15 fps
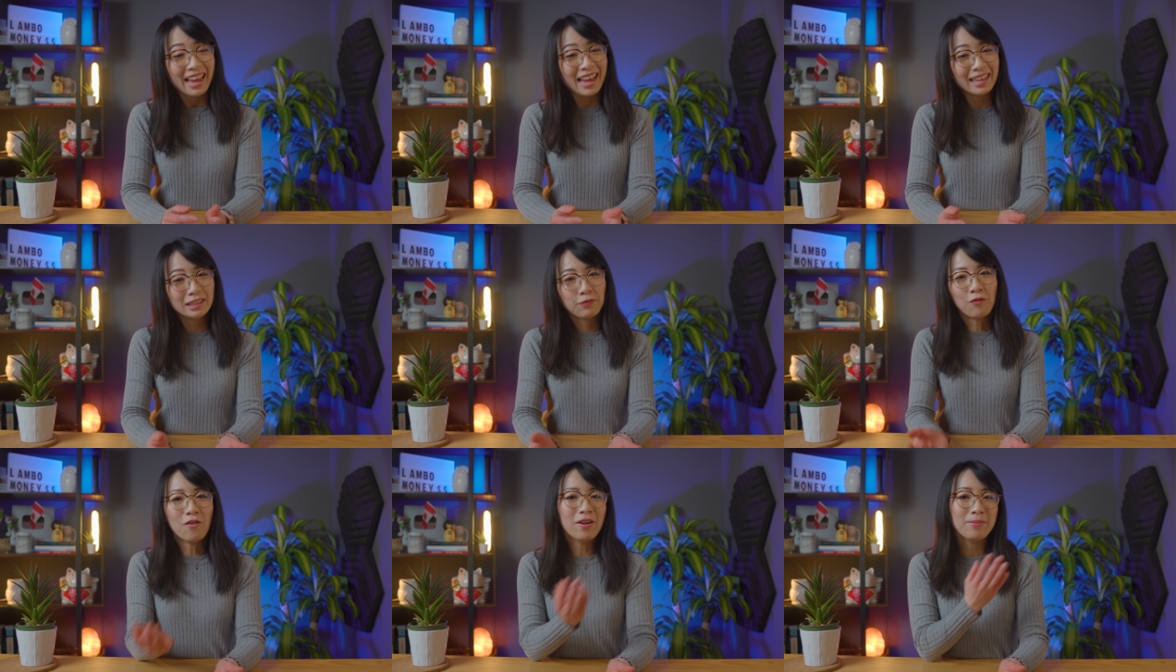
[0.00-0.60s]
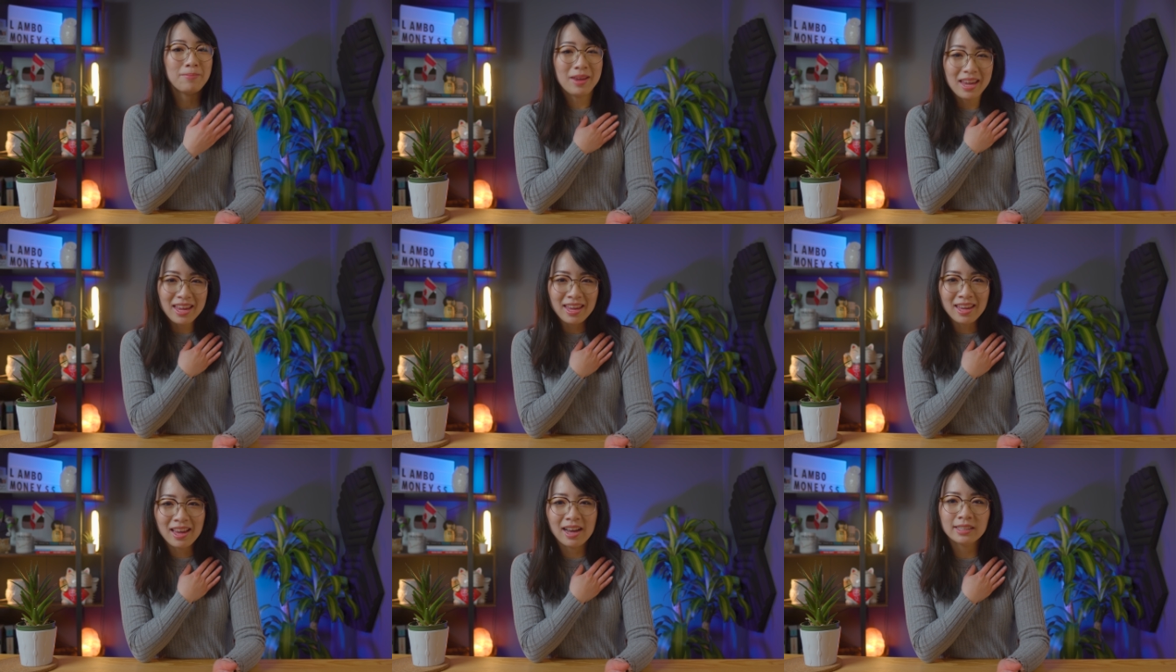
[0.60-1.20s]
And for
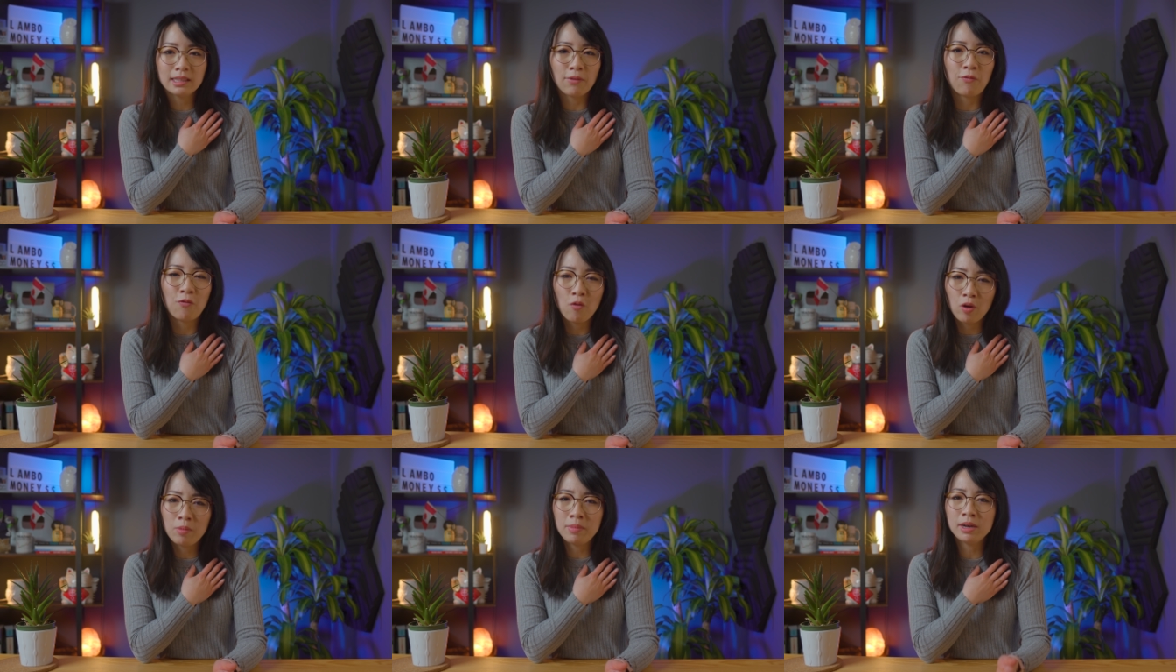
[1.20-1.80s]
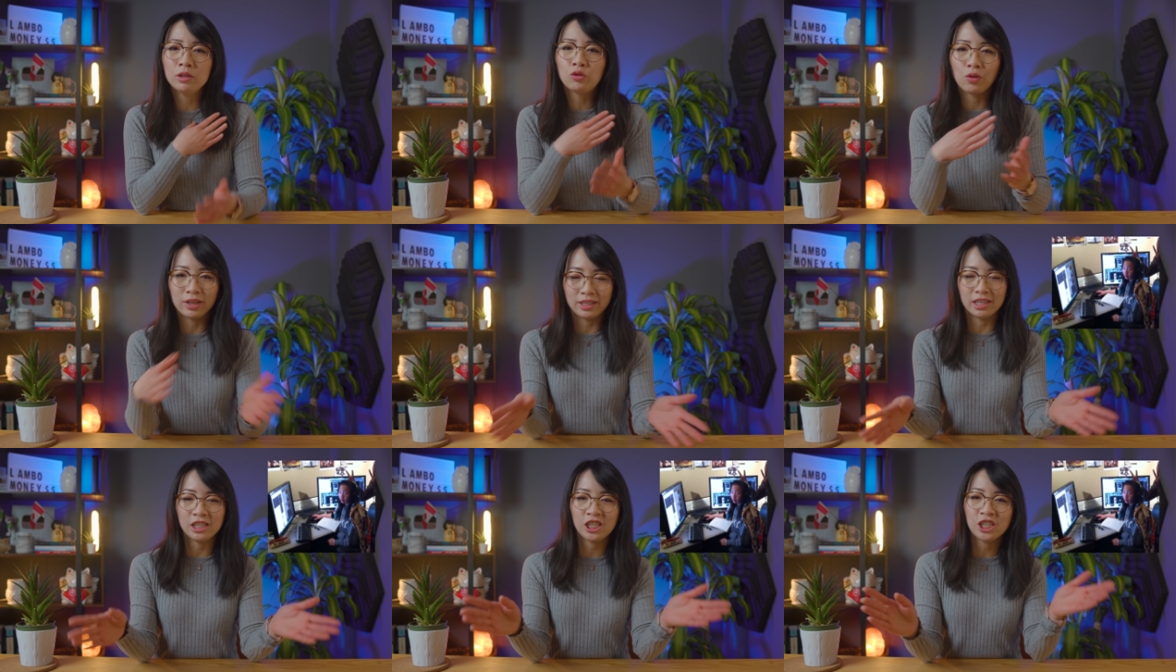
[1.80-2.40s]
me, as a former
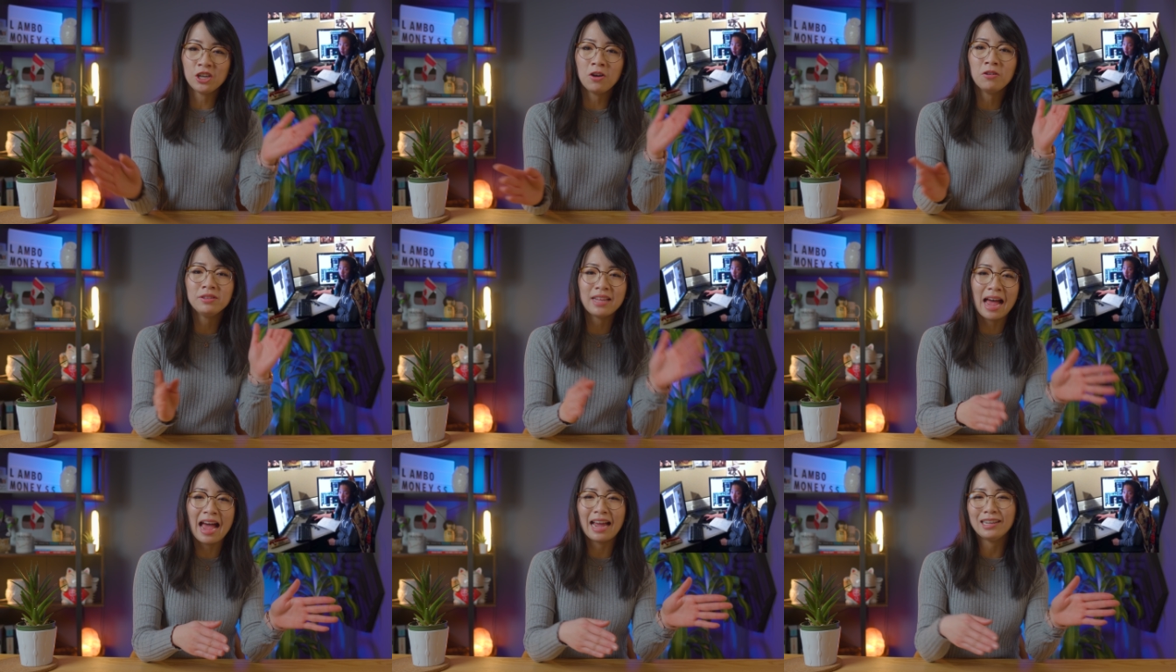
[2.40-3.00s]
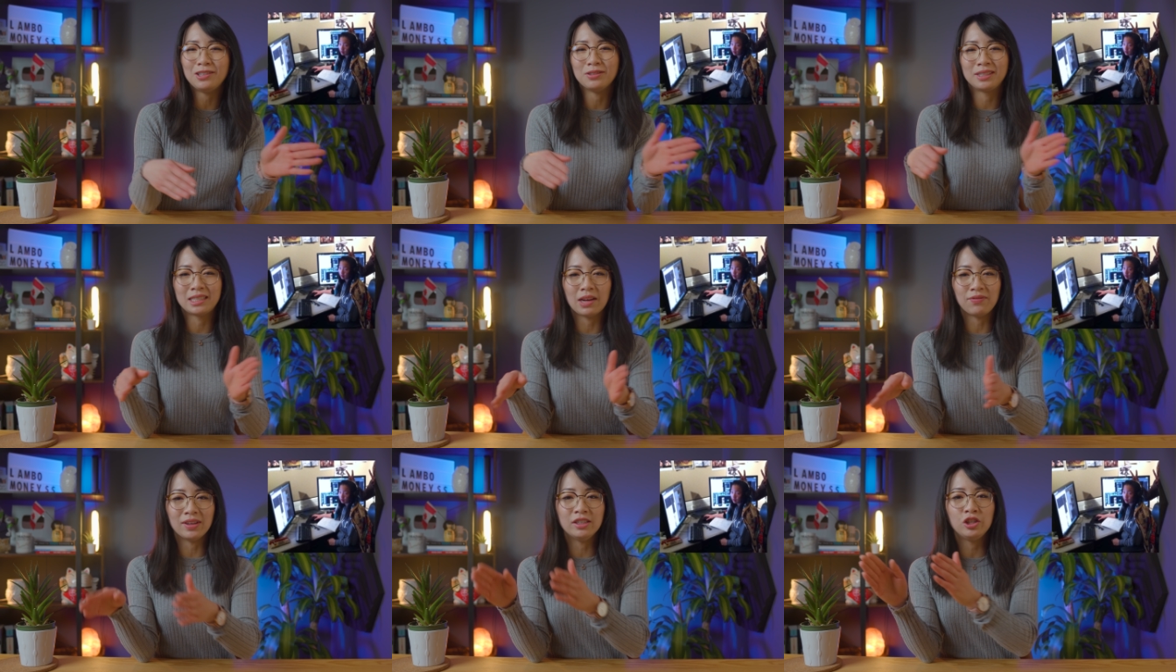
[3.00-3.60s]
traditional
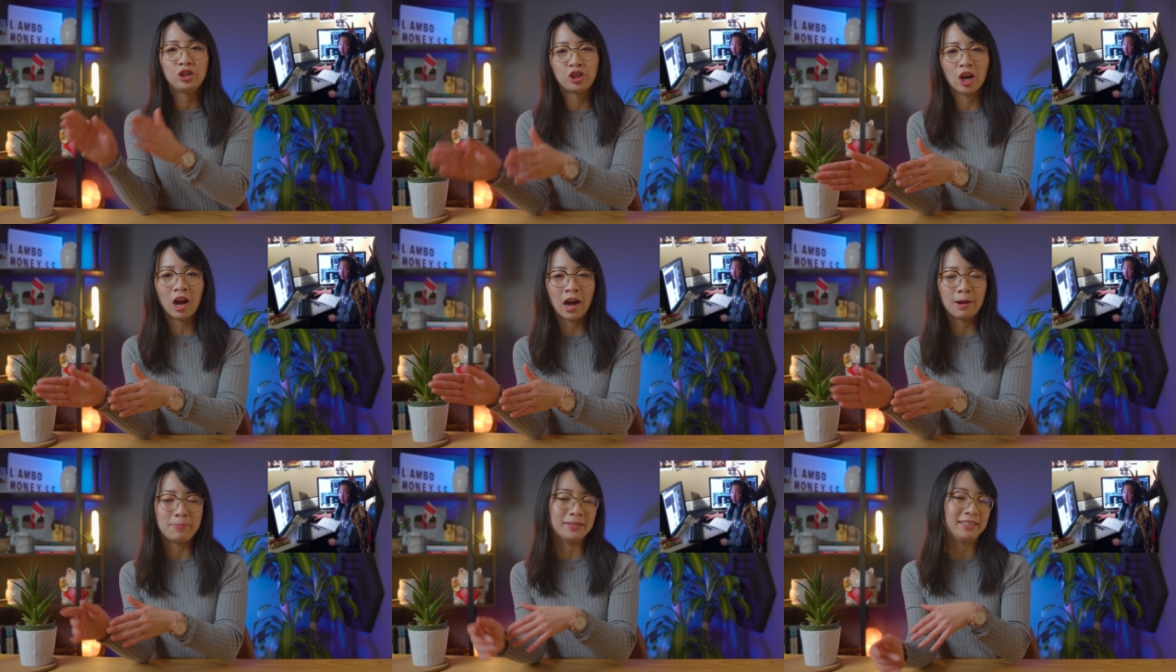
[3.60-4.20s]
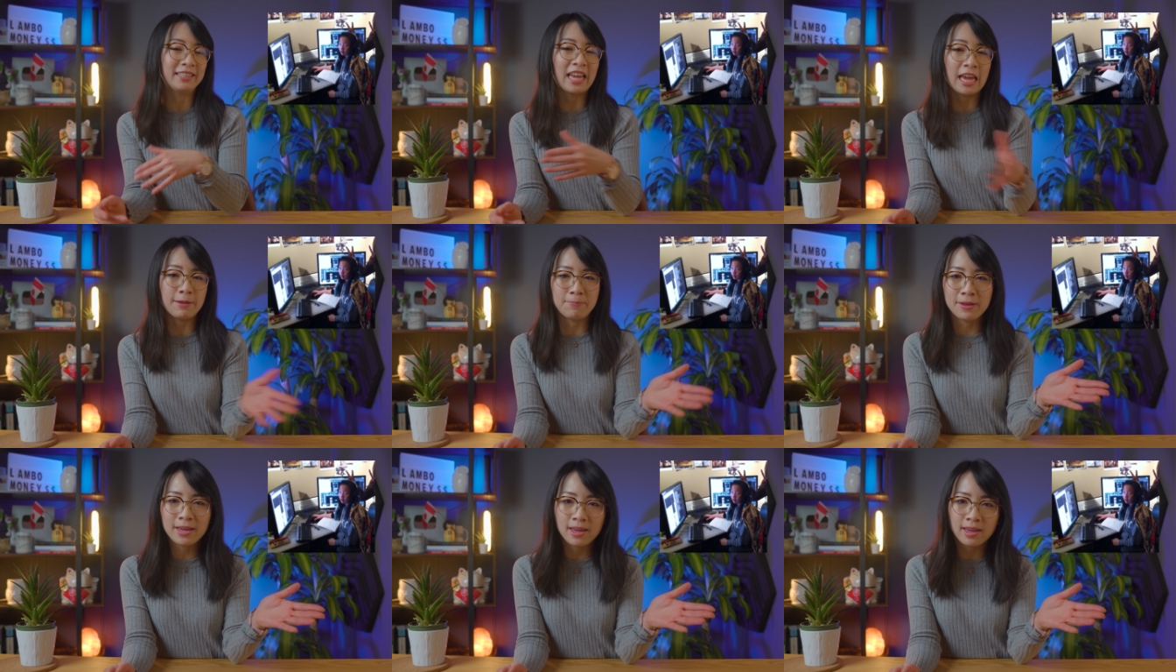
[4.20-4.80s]
9-to-7 job
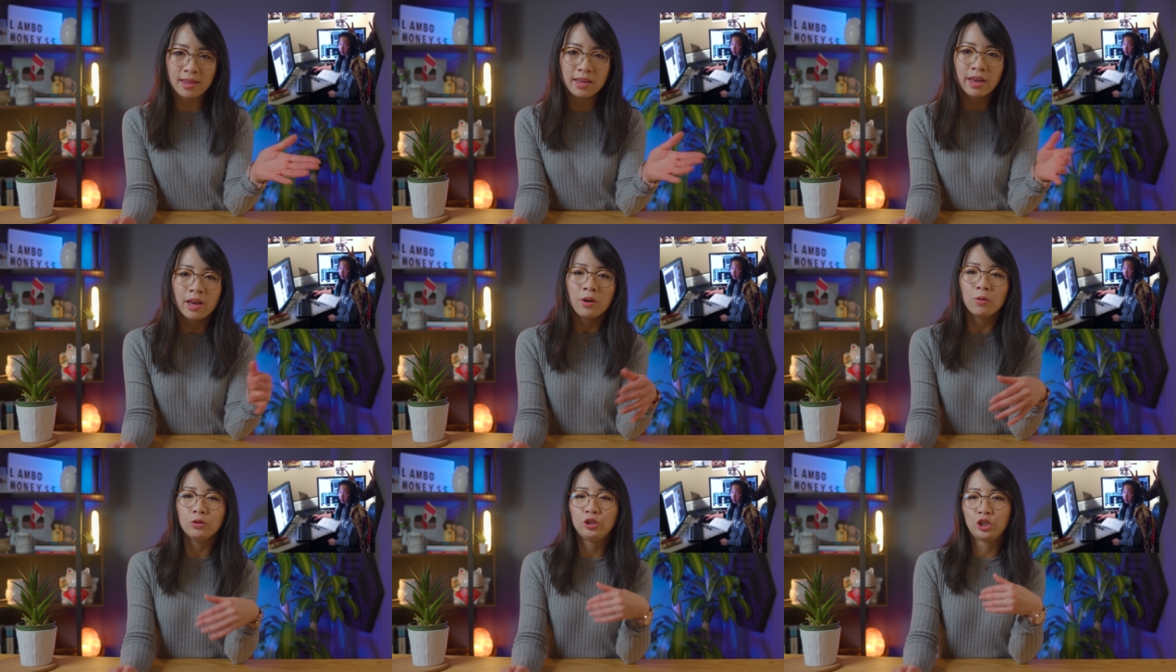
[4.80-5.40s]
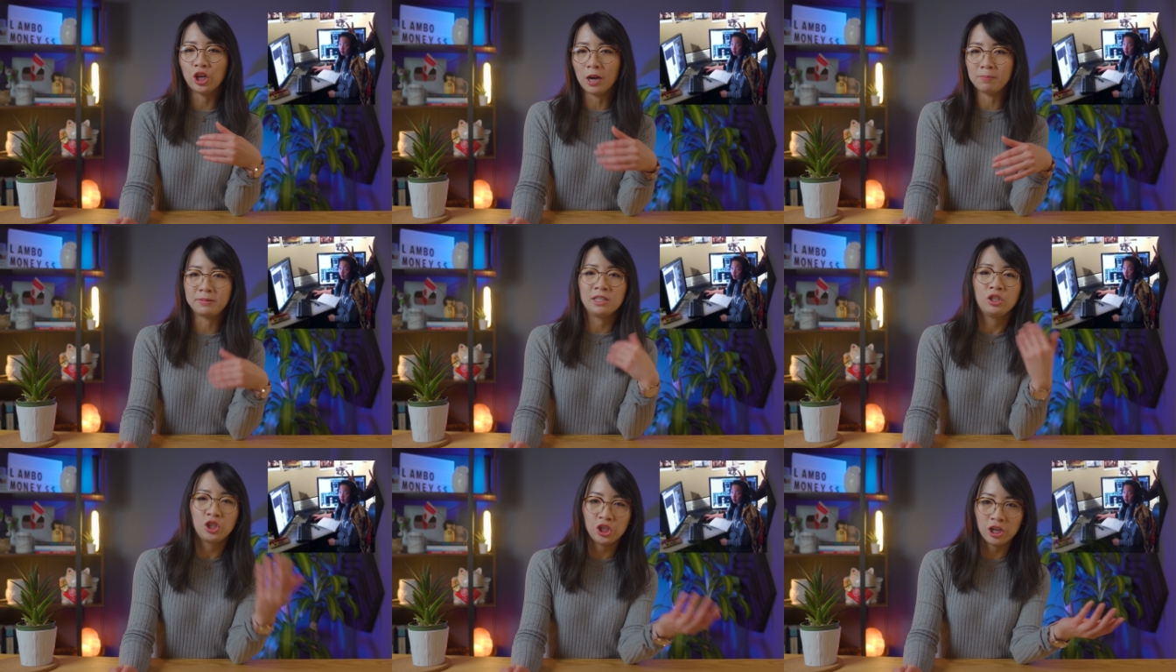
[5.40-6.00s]
escapee who
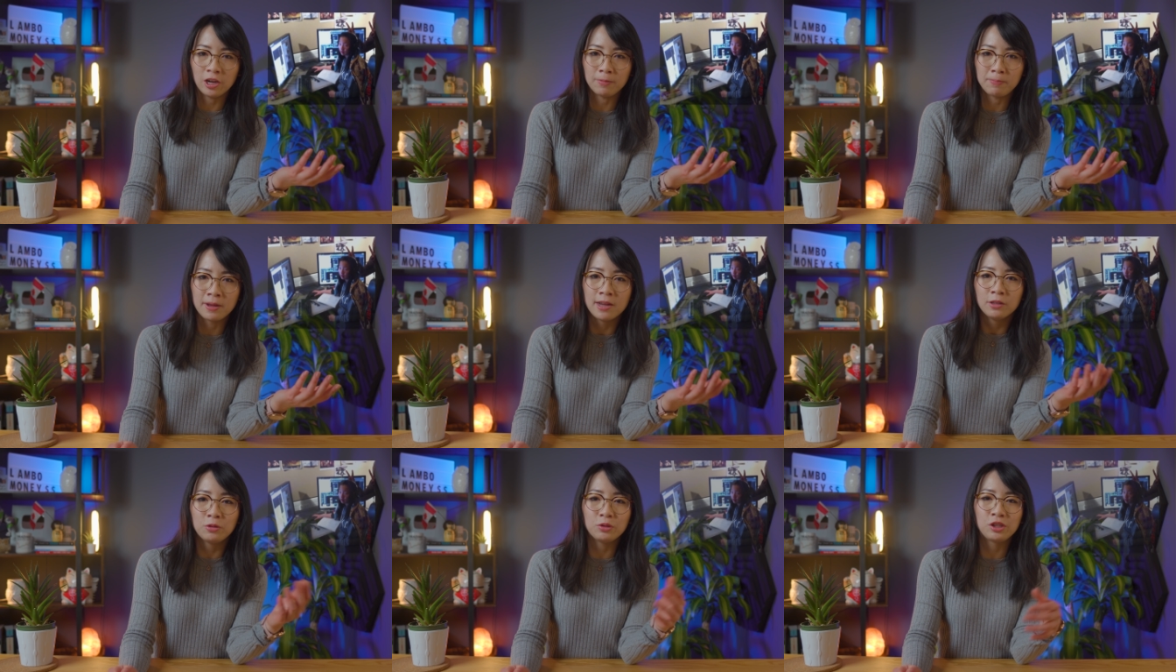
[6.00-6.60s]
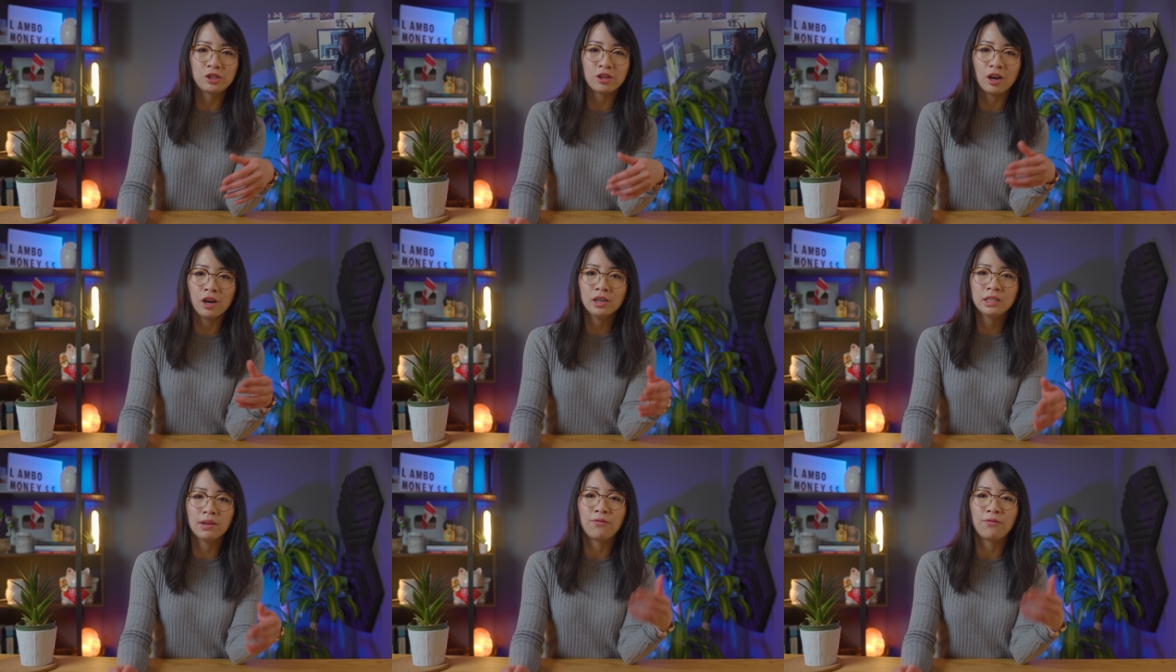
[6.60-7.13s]
jumped ship to start